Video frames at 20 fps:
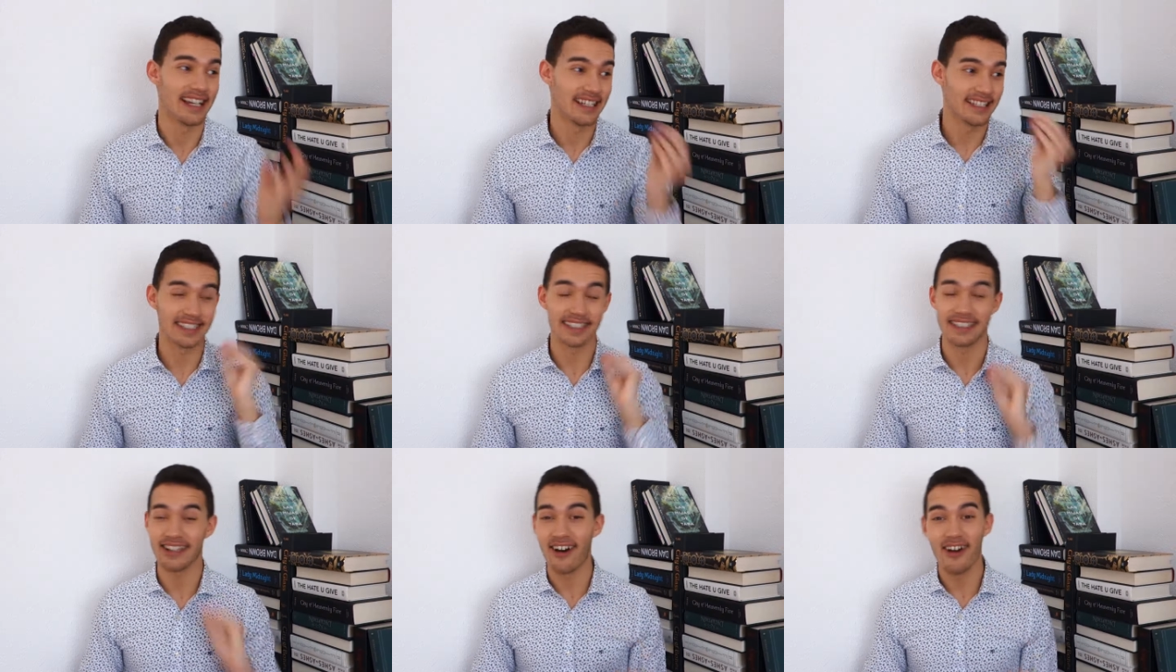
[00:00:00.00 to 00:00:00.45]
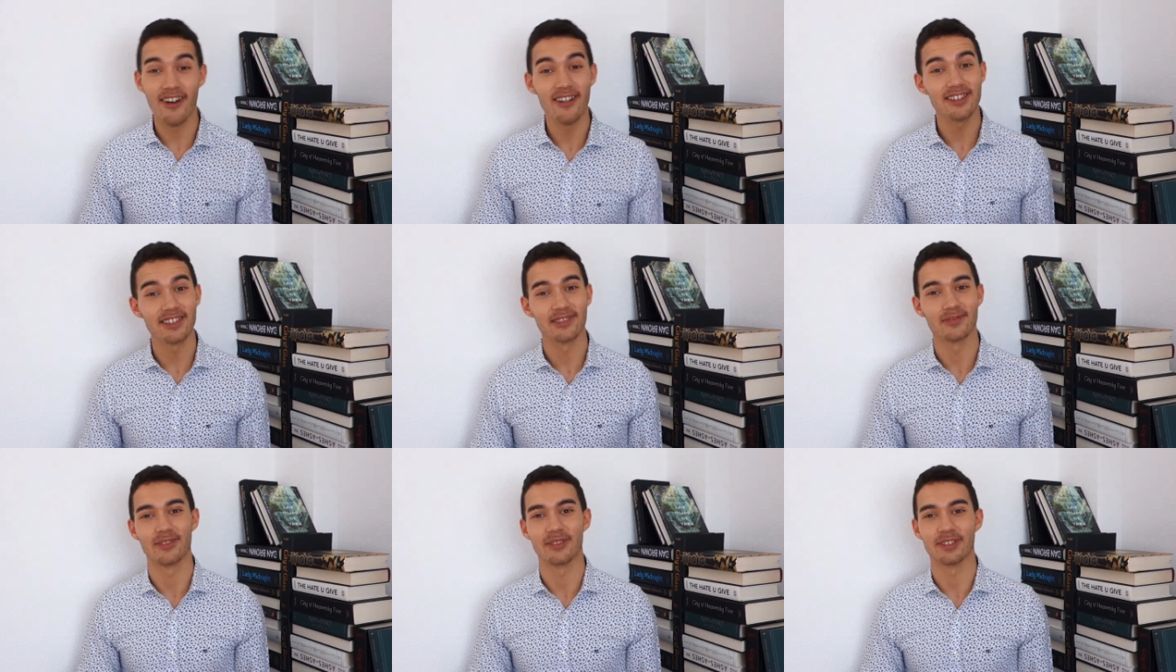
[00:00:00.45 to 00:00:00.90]
and
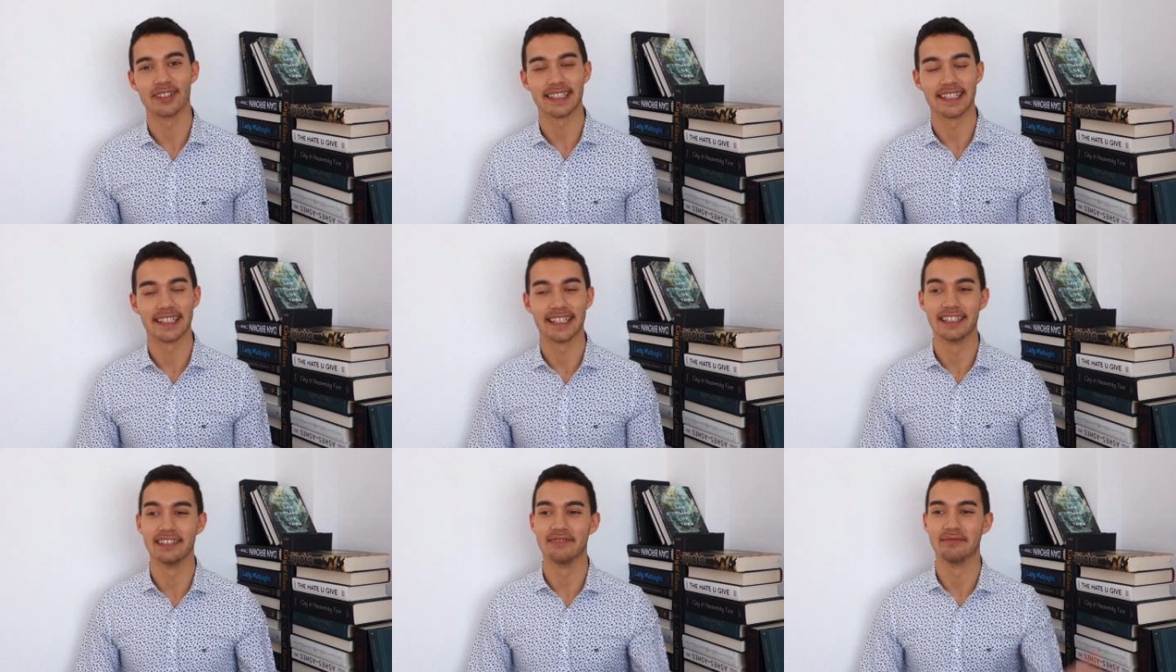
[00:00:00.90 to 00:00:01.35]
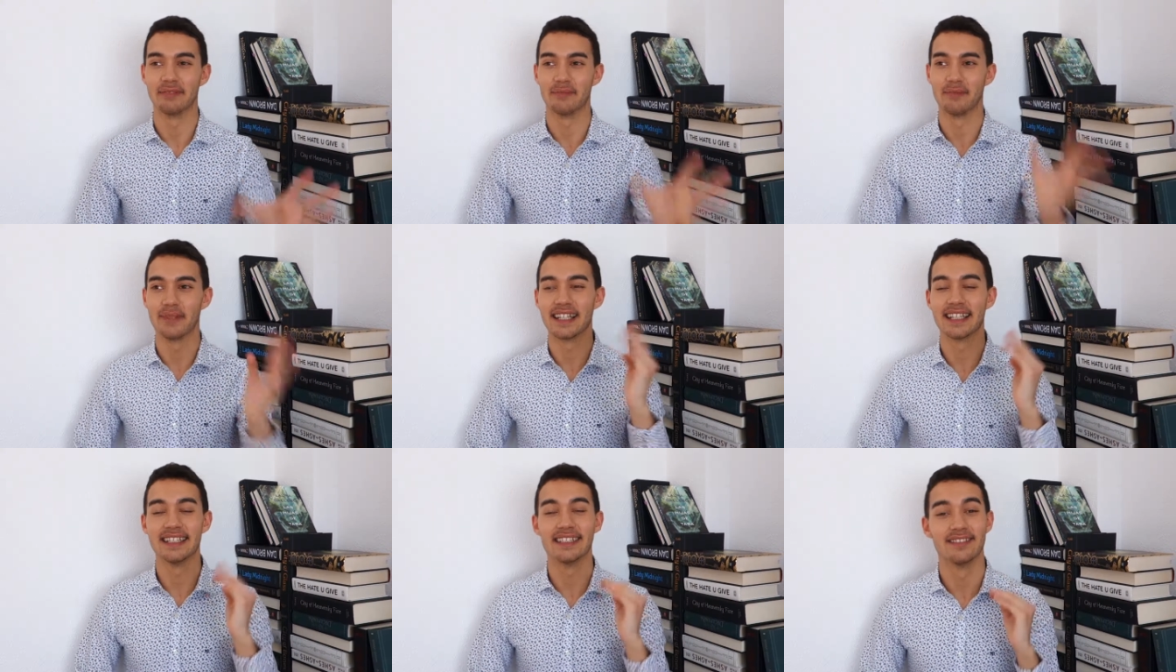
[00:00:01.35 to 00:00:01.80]
also going to kill me
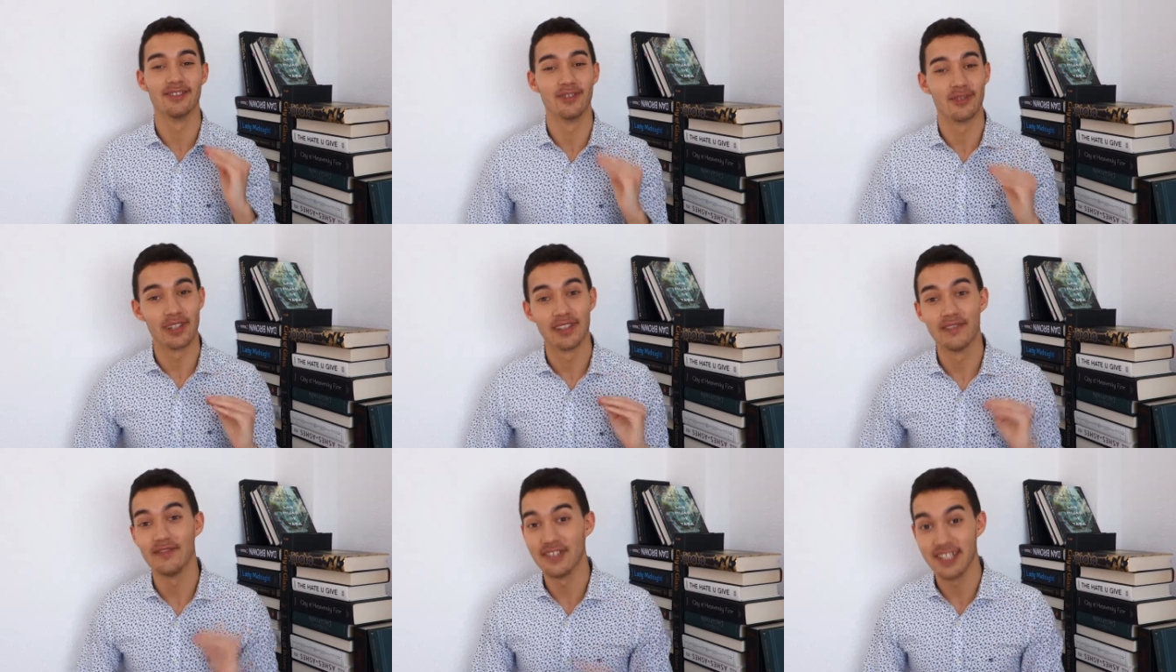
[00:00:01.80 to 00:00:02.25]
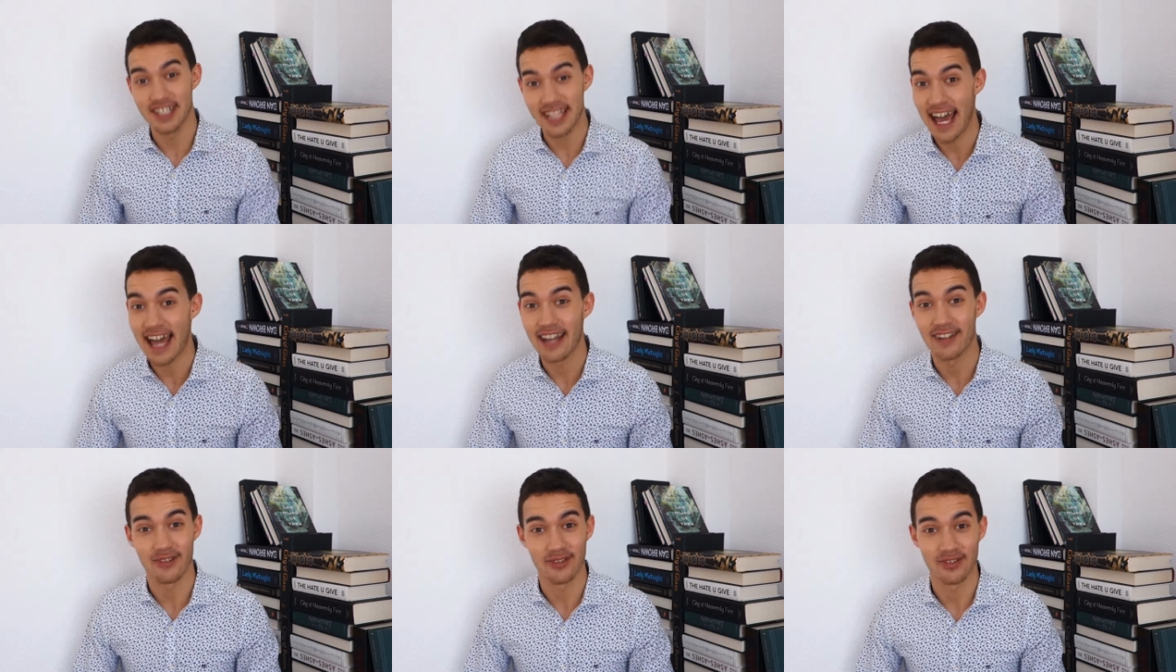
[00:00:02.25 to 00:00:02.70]
because Lord of
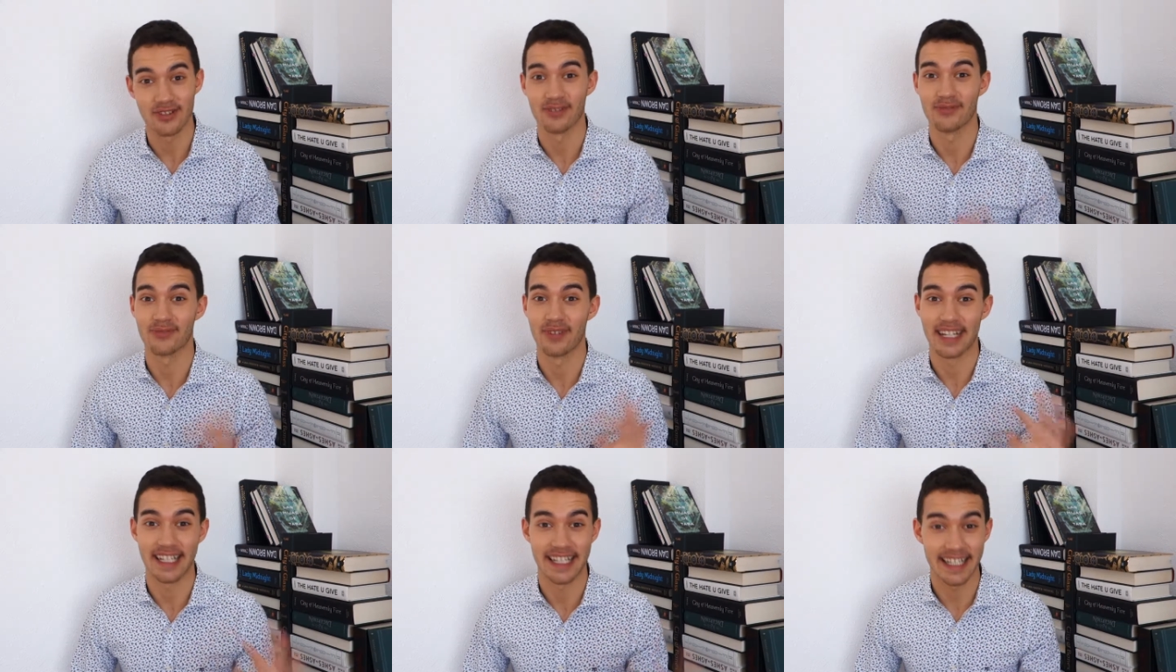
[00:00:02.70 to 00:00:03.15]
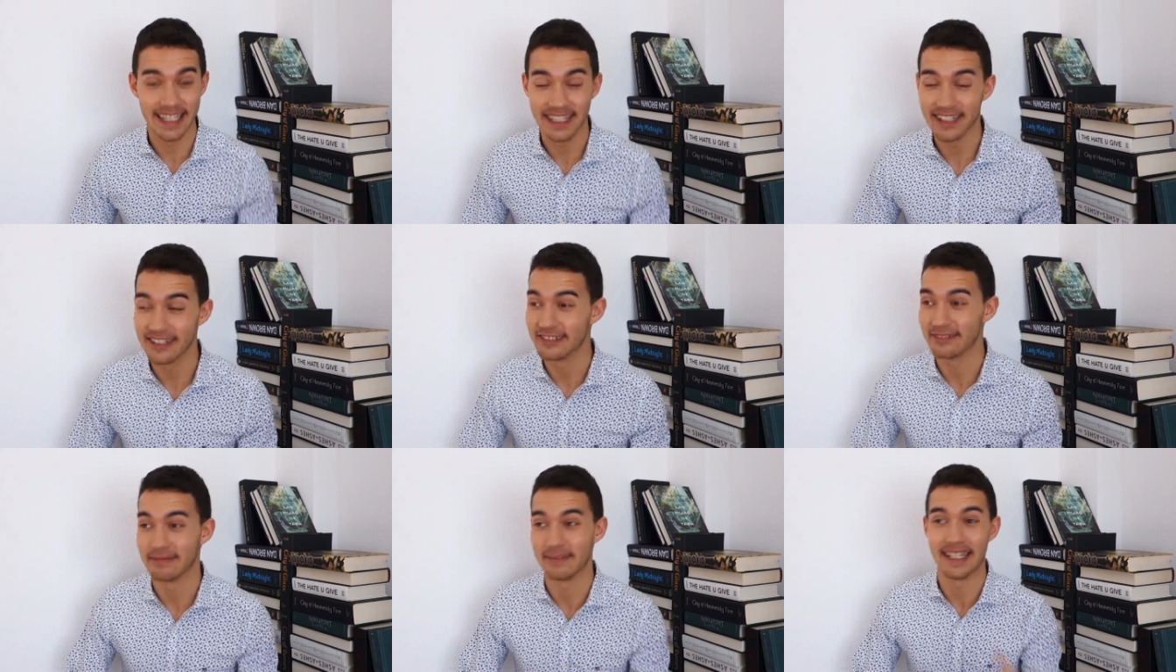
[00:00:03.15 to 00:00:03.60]
Shadows already
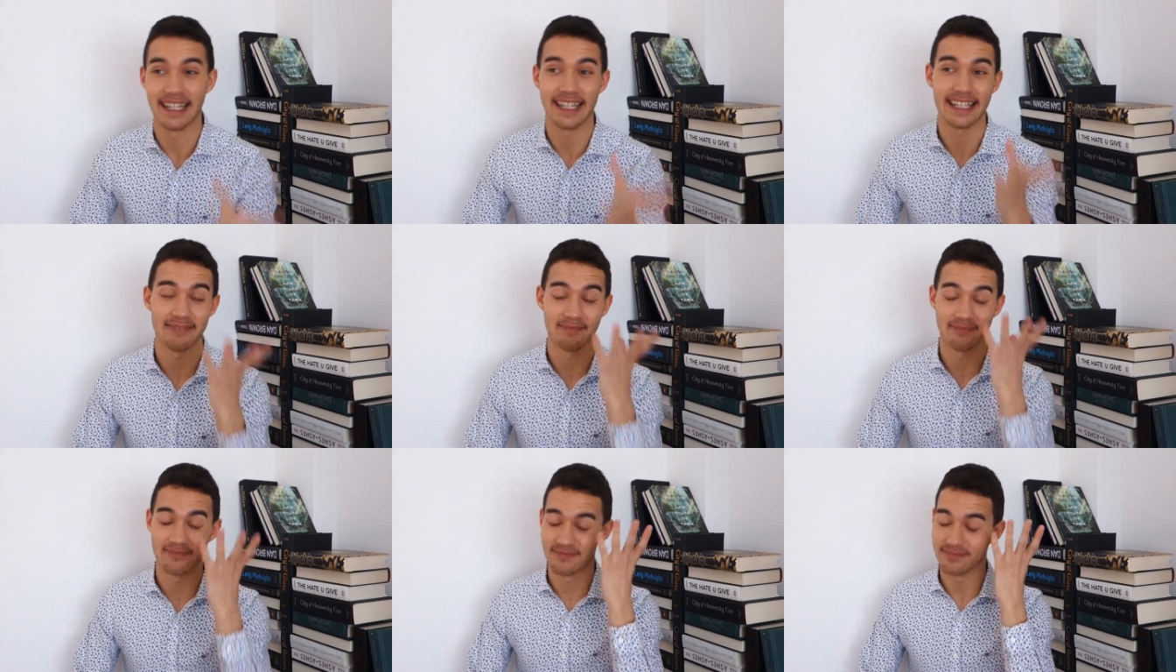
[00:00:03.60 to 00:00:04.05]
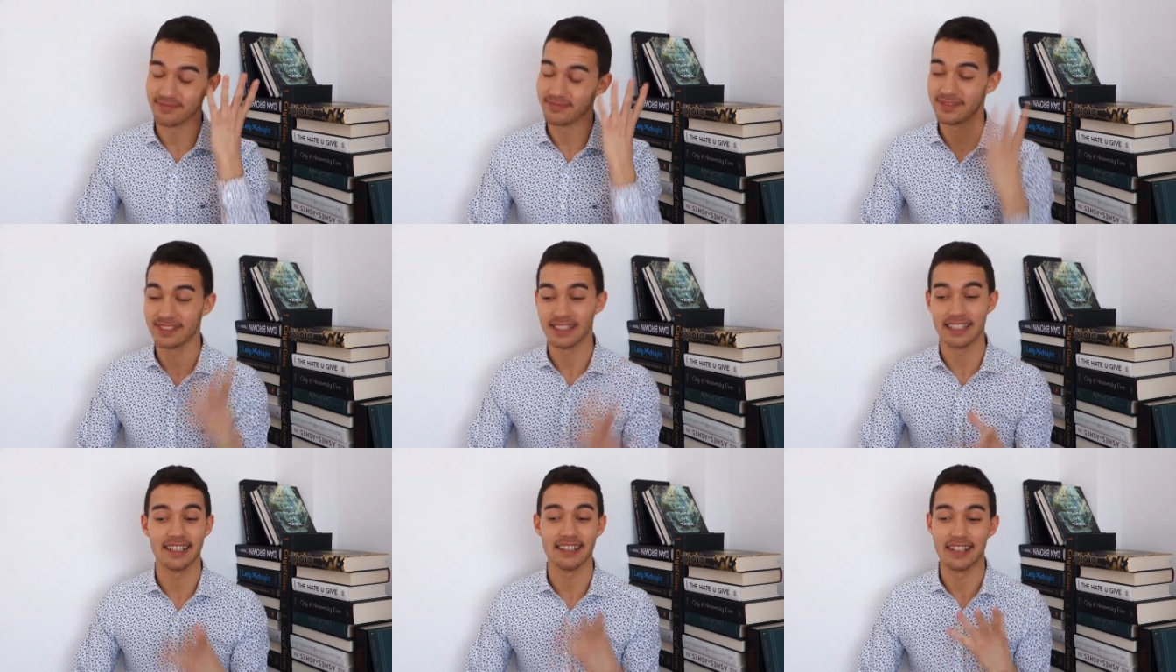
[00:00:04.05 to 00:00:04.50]
killed me and I'm
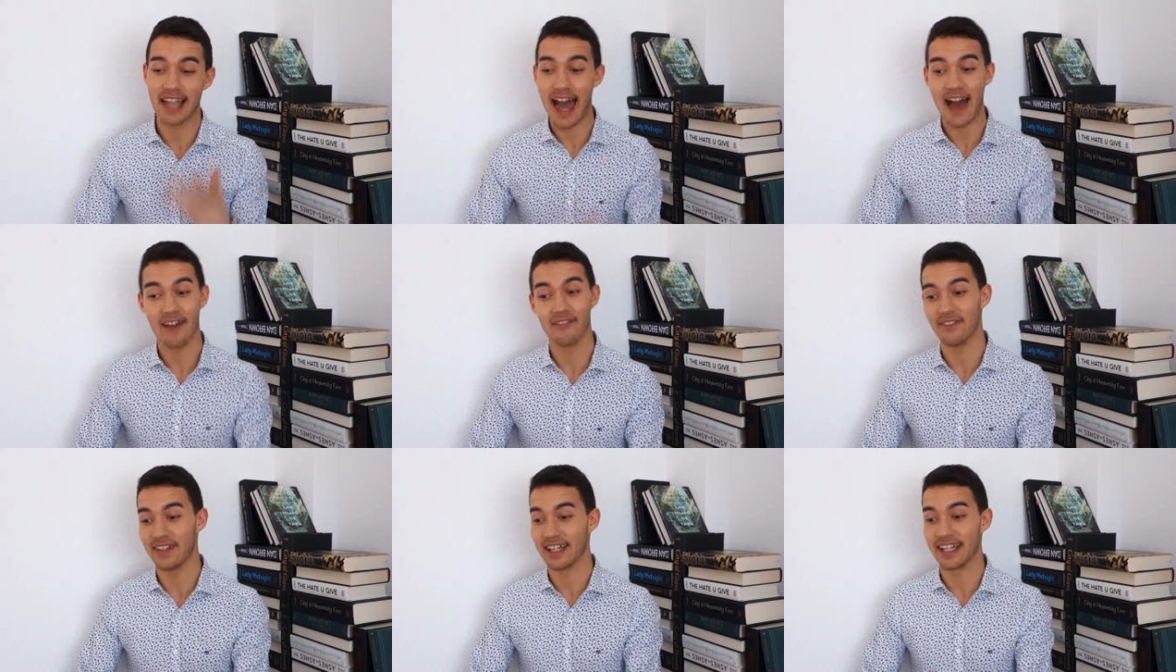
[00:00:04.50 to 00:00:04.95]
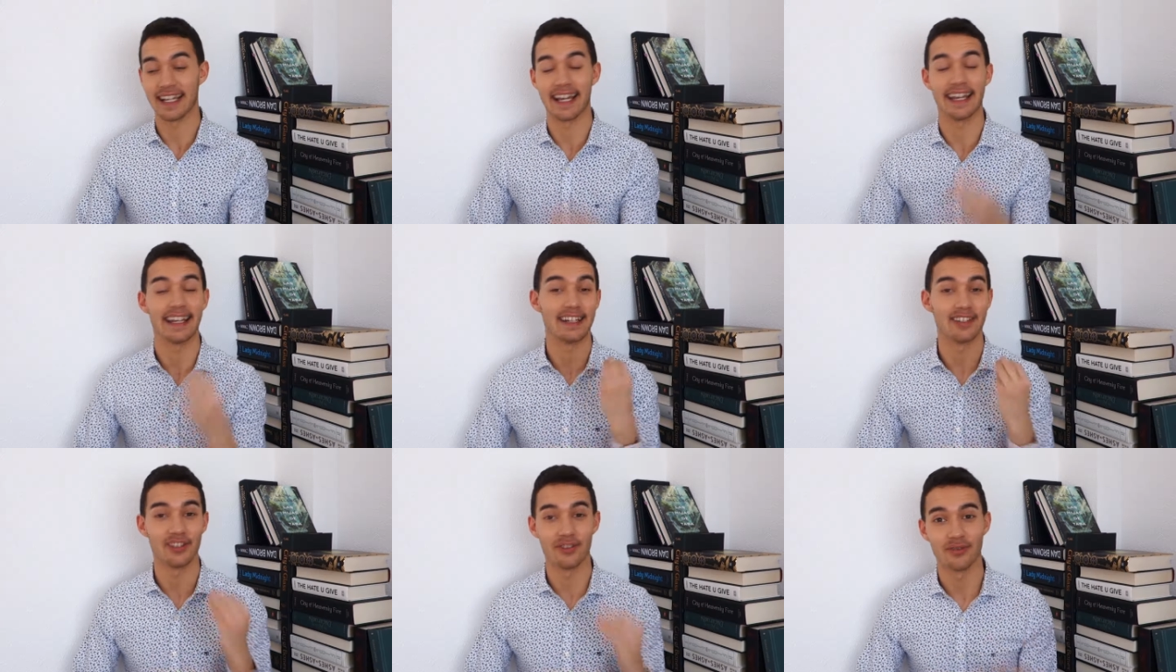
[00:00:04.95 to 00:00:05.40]
laughing
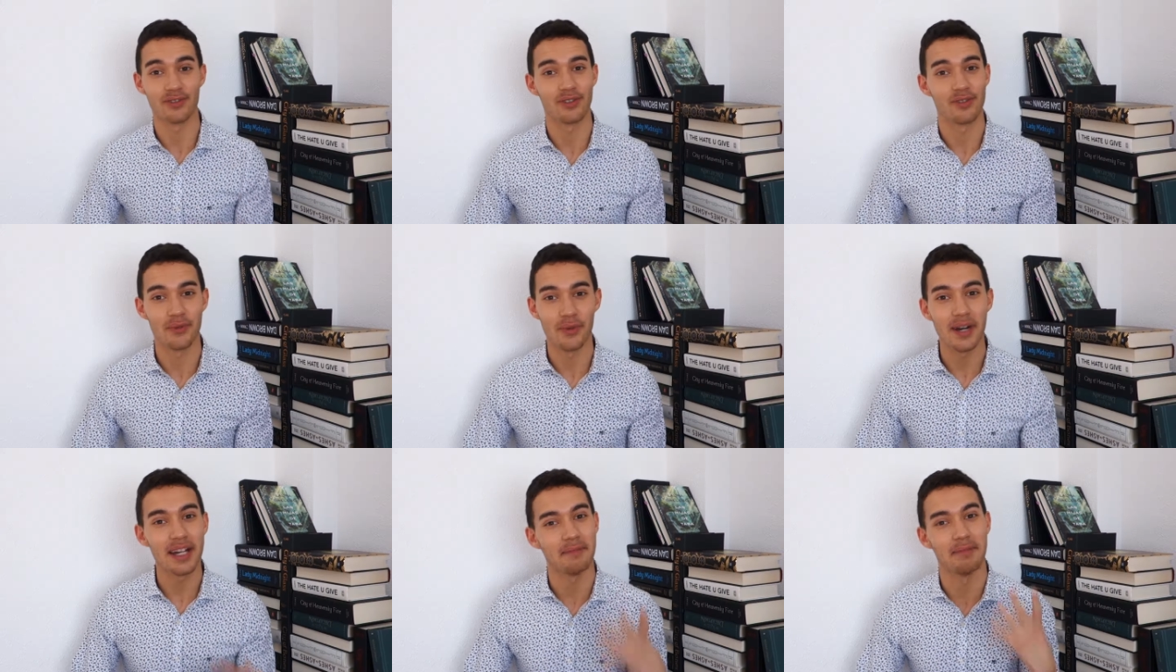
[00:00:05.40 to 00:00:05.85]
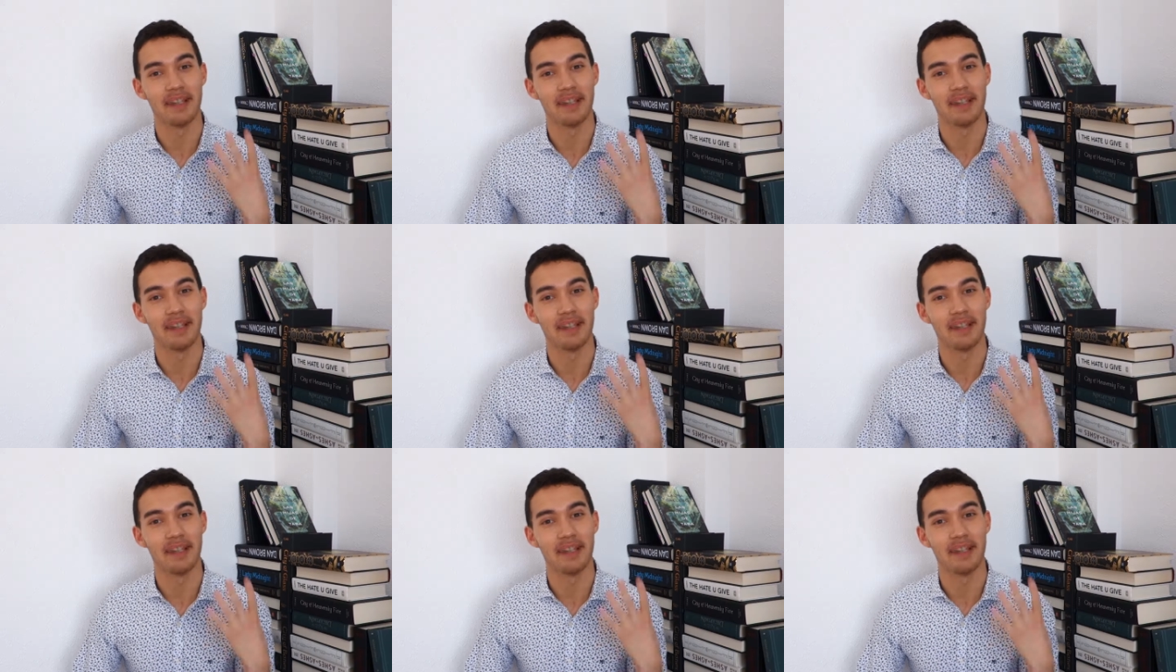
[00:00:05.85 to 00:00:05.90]
and I don't know why